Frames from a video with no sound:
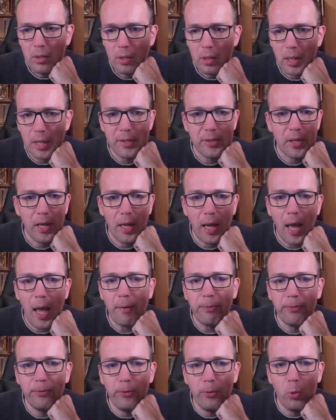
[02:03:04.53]
Let's say
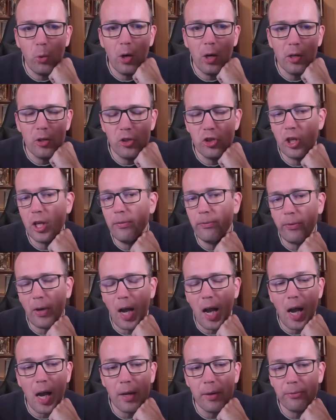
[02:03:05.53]
f4,
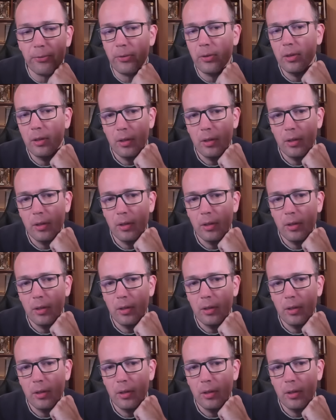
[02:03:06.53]
g5,